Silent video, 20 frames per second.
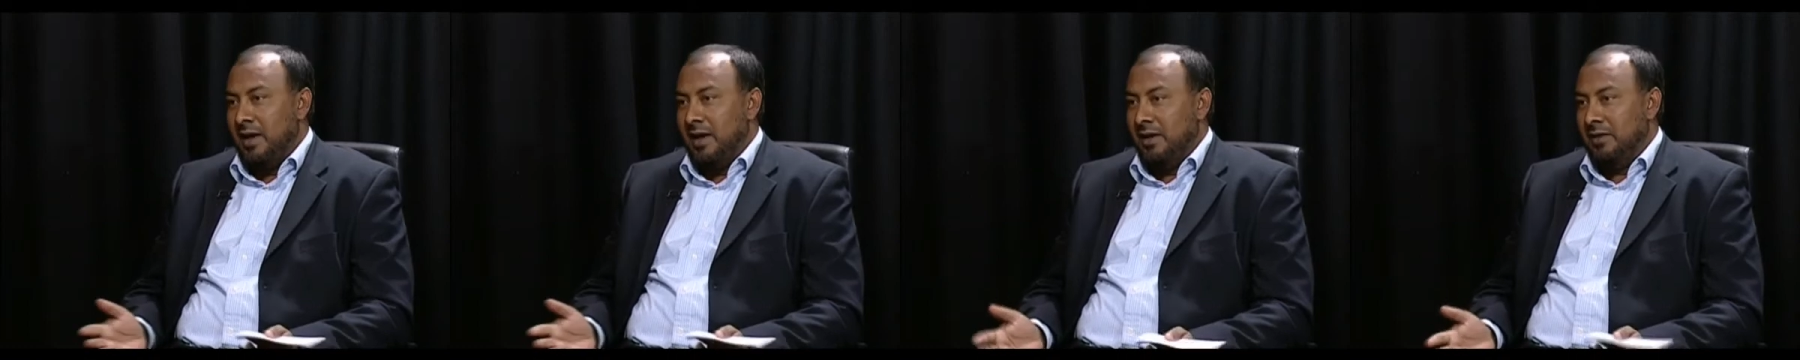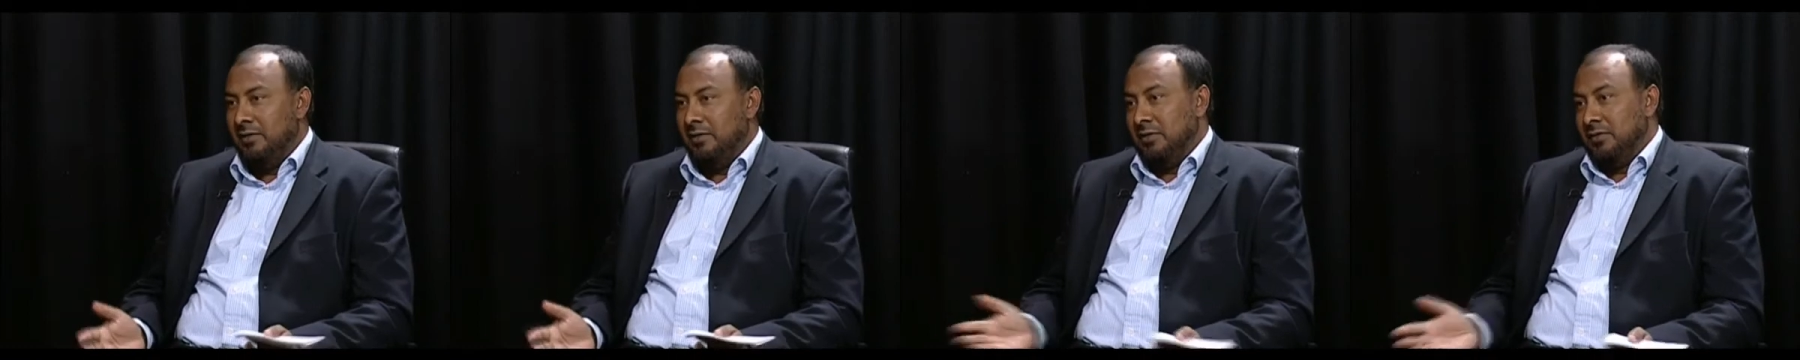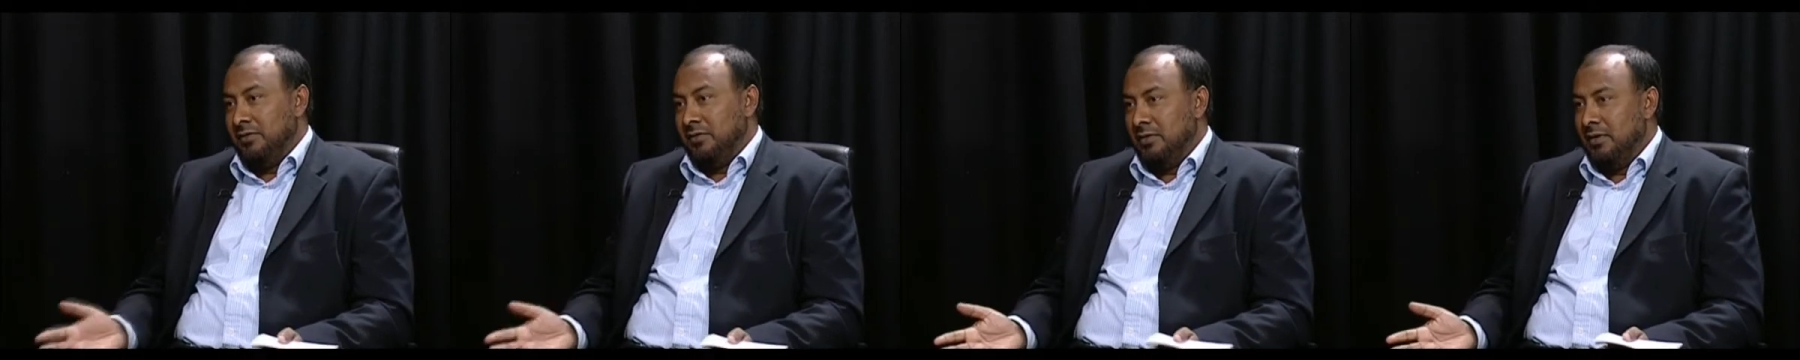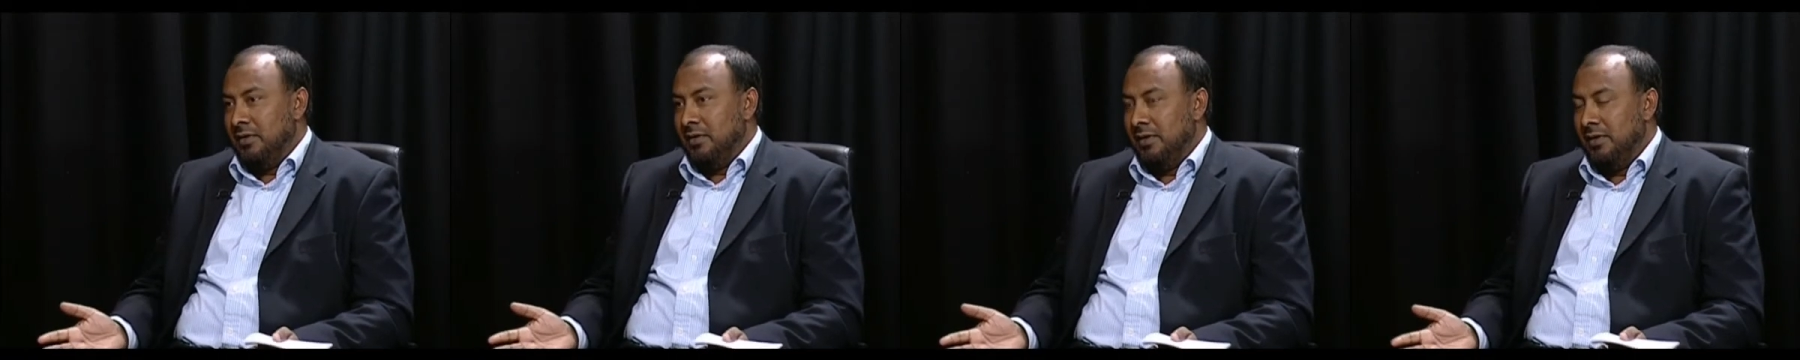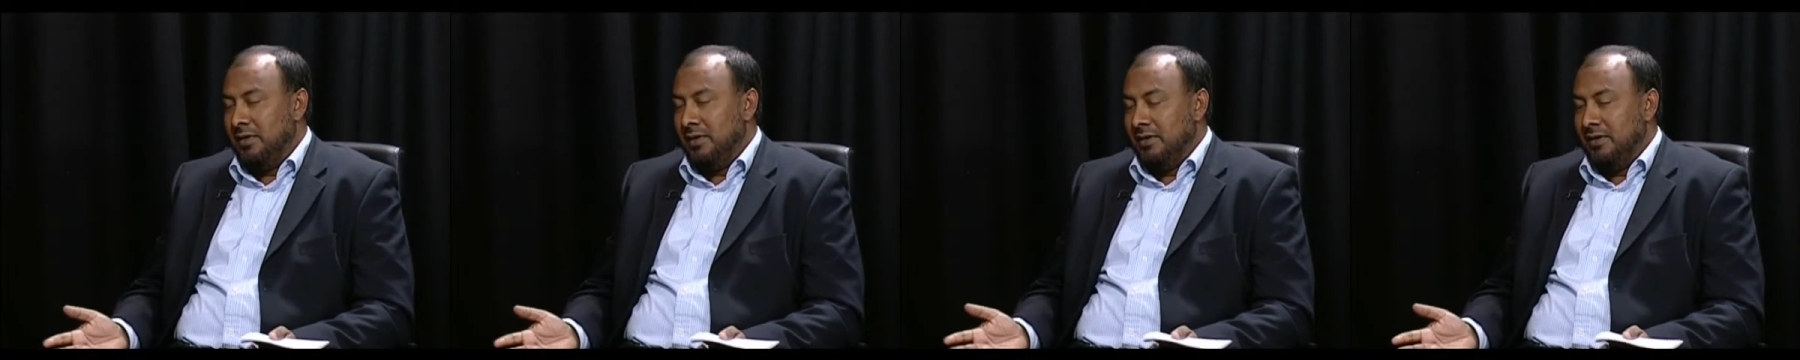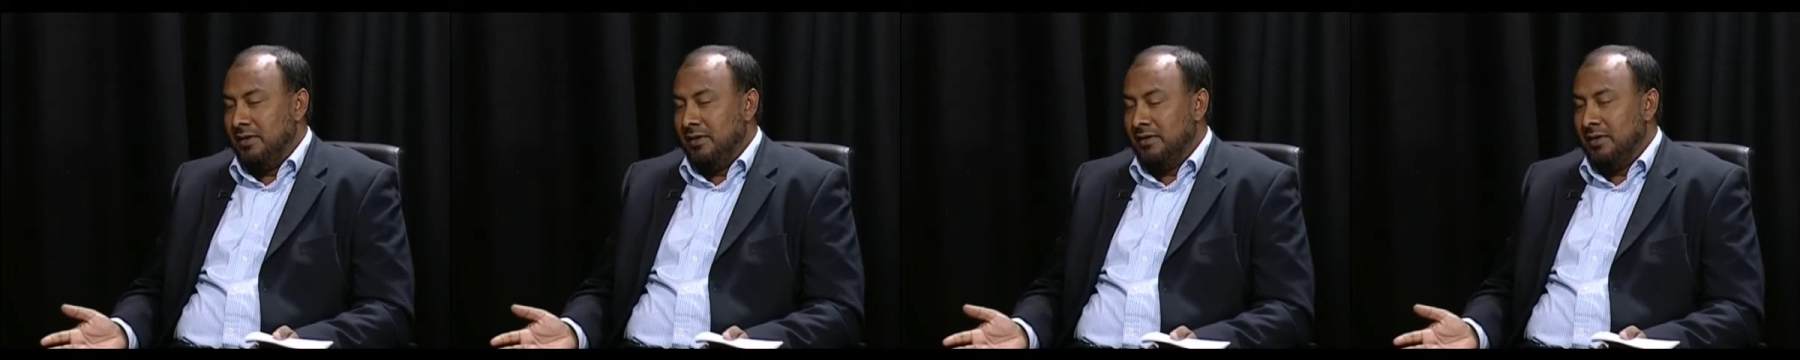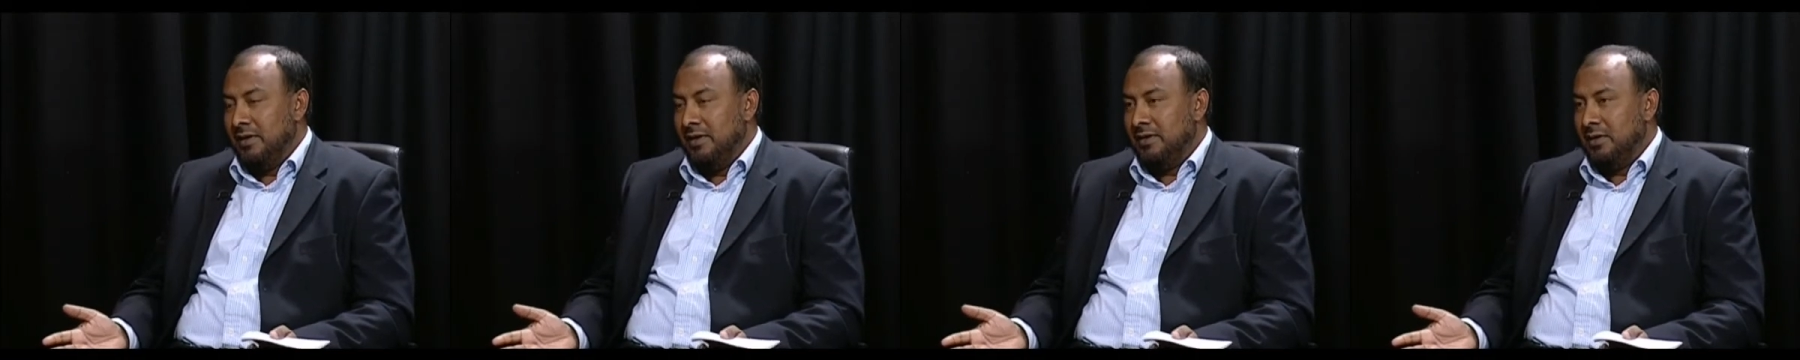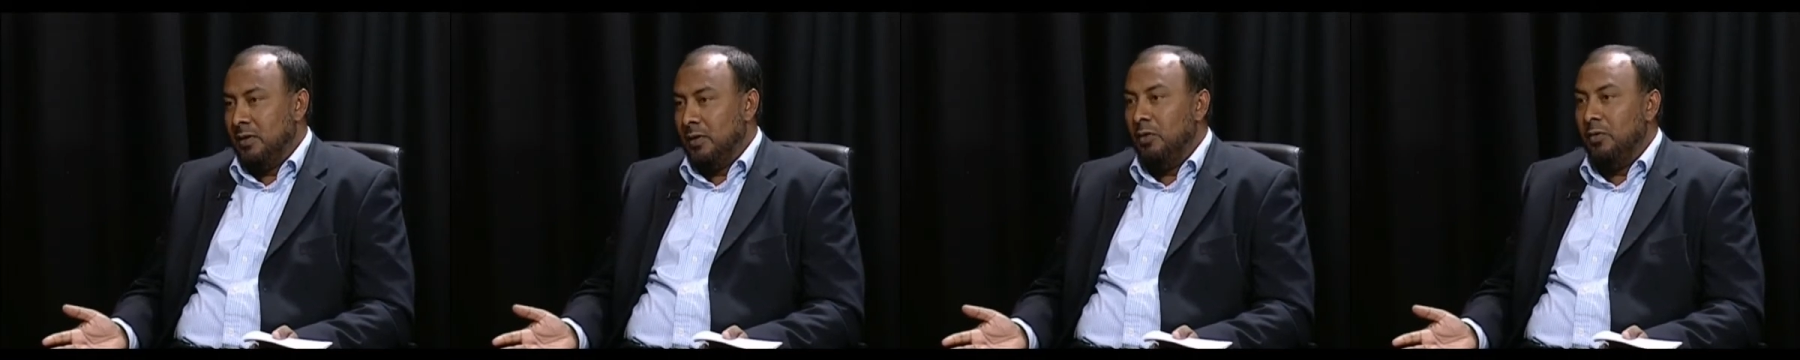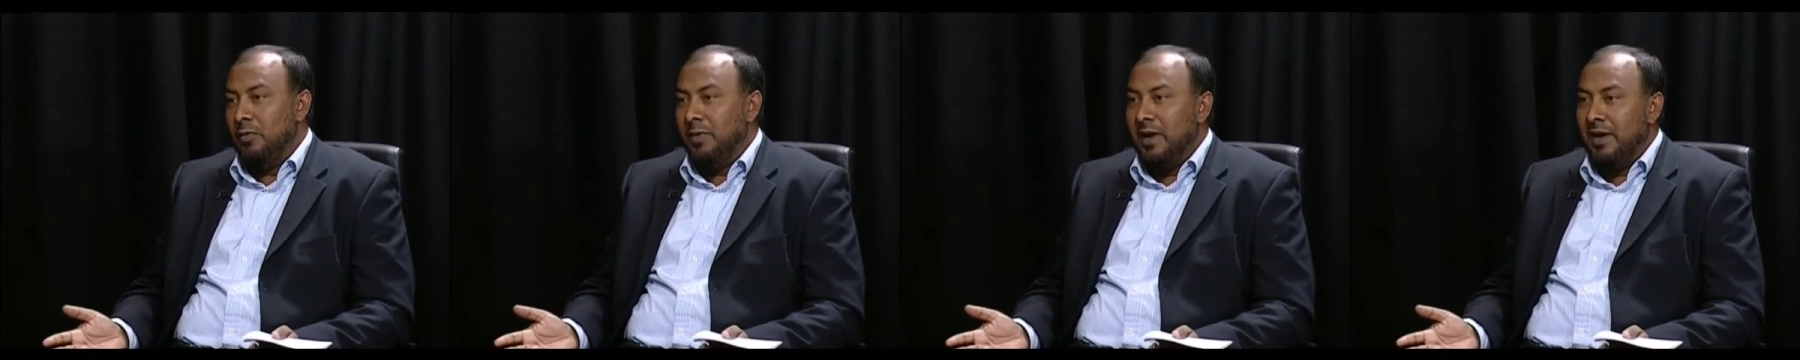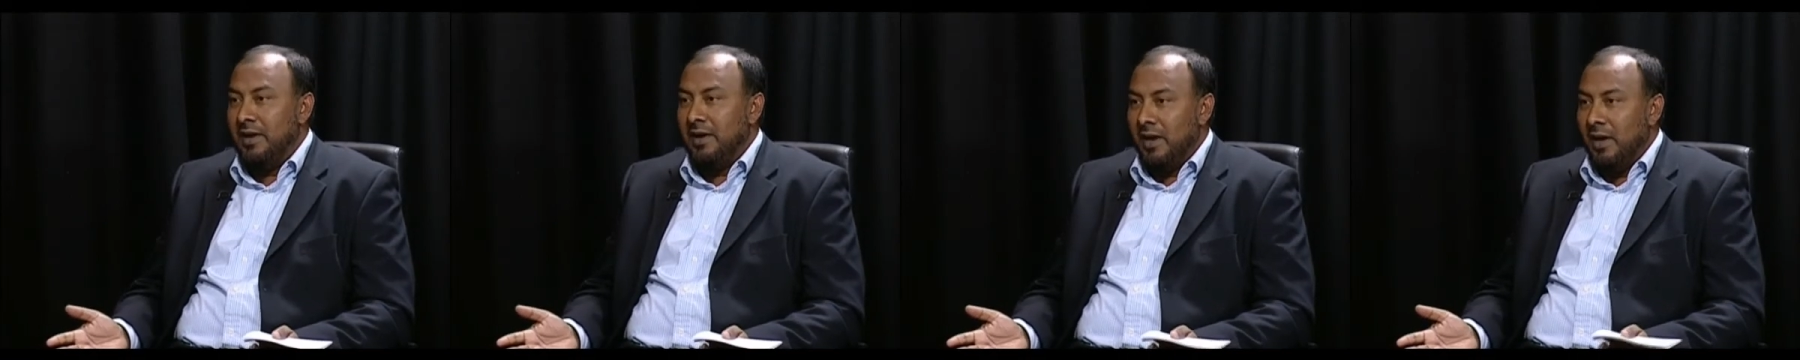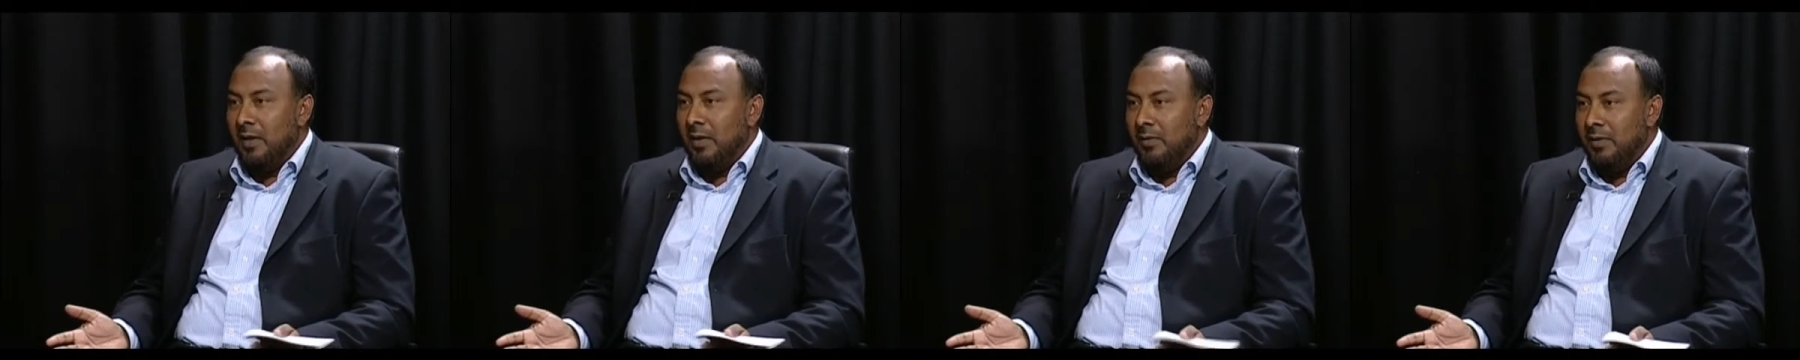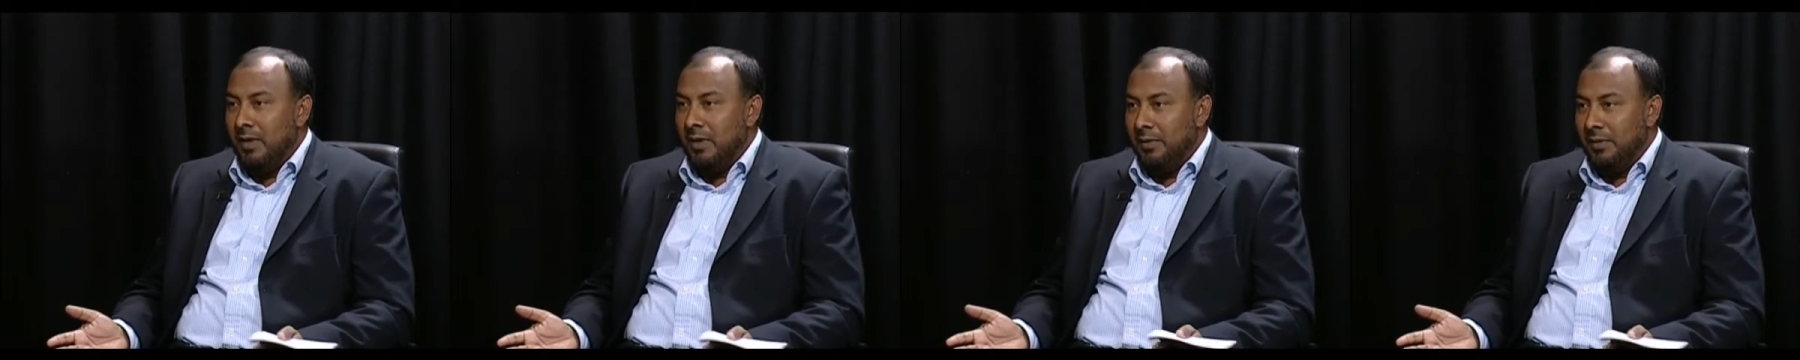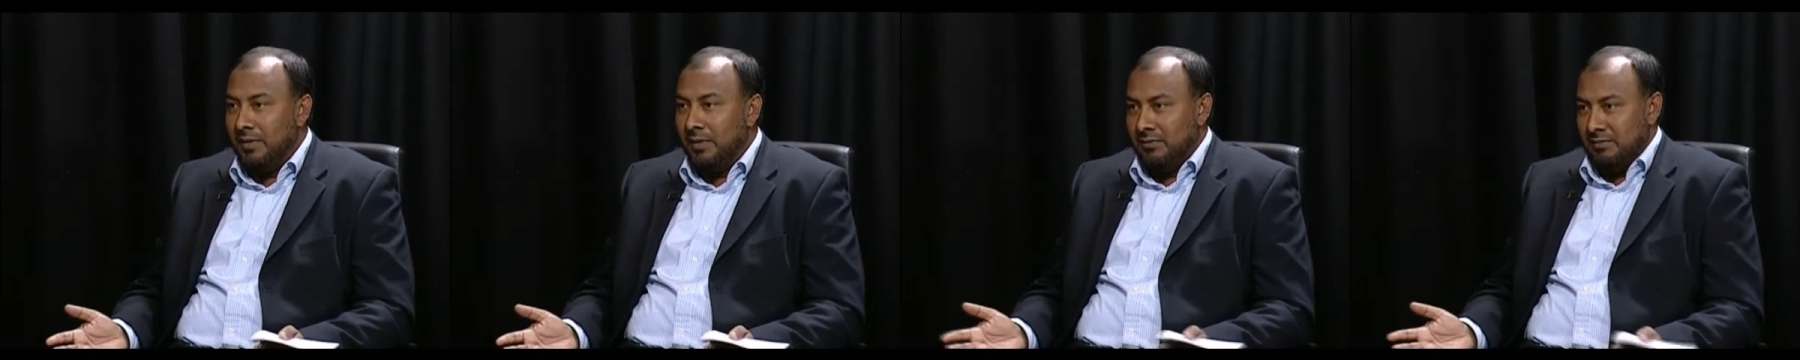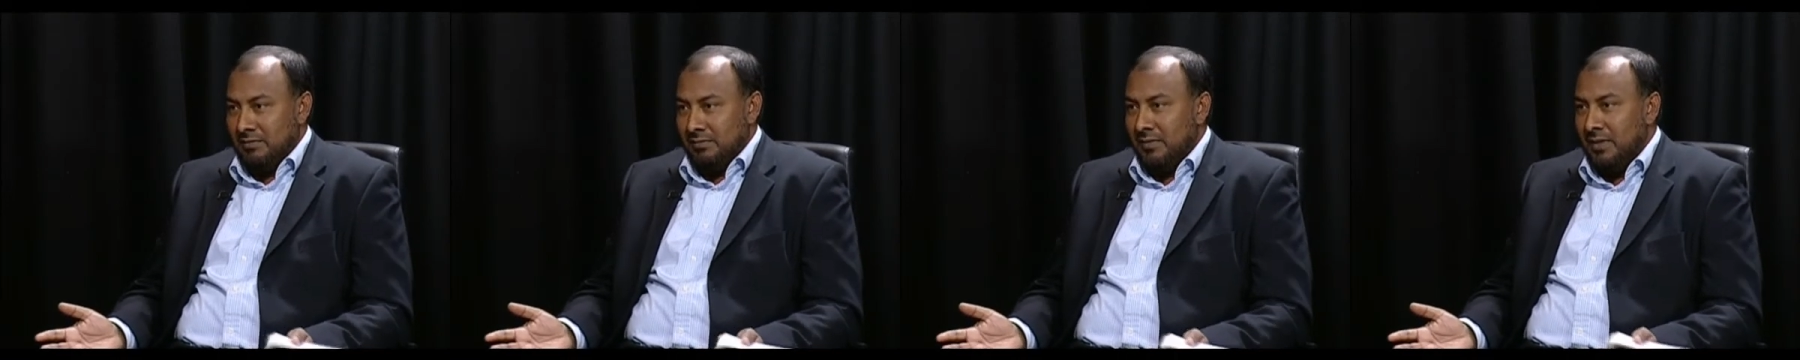And he's an old man now. I mean,